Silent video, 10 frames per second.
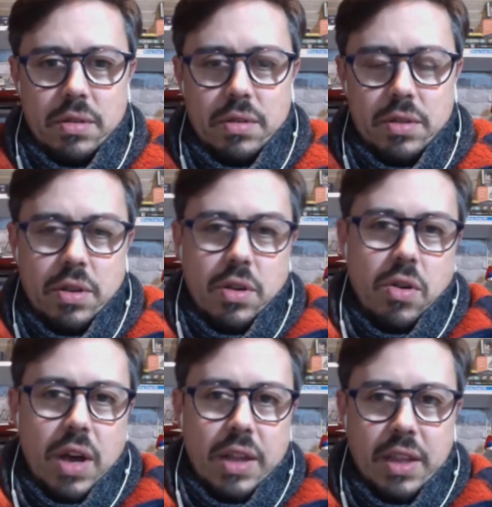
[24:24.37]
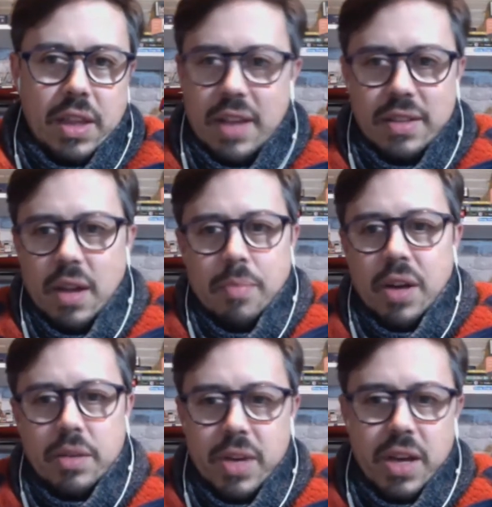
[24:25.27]
You know, and that's not
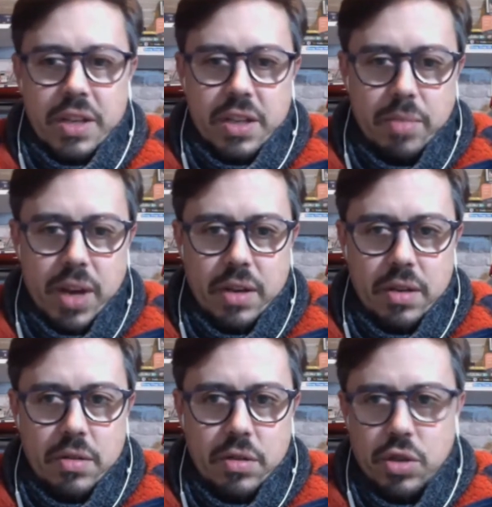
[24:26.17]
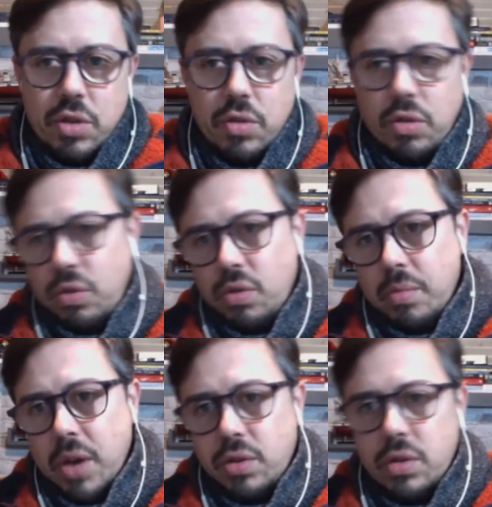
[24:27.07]
part of my IT plan. Do you throw them
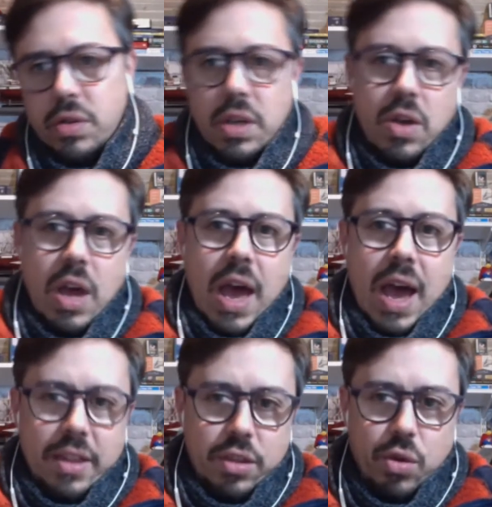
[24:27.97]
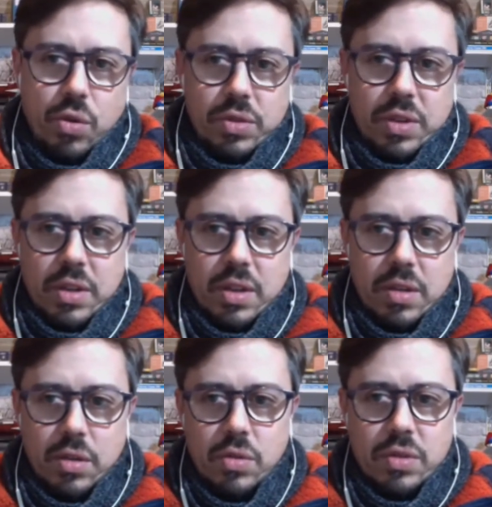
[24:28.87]
out, or do you? And those are
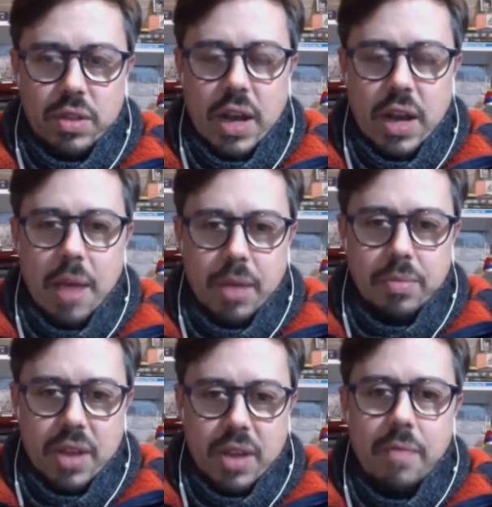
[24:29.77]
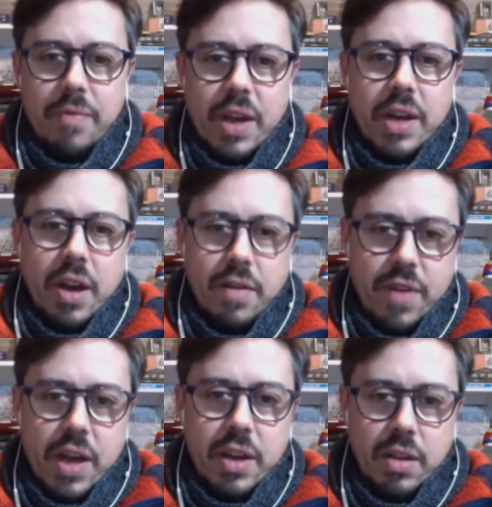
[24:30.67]
the laptops that I'm finding
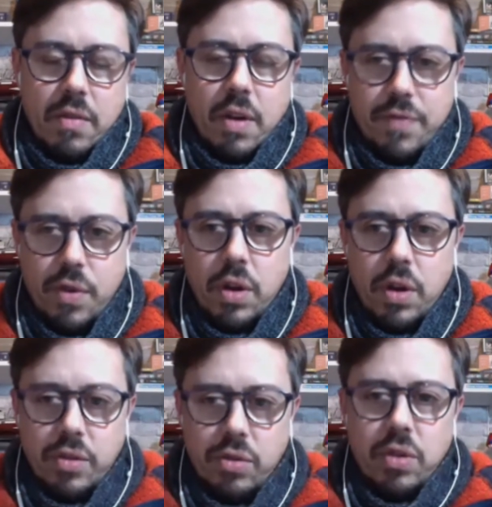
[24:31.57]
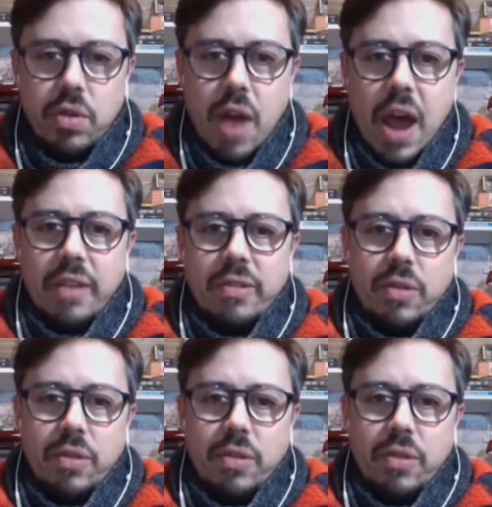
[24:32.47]
are falling through the cracks.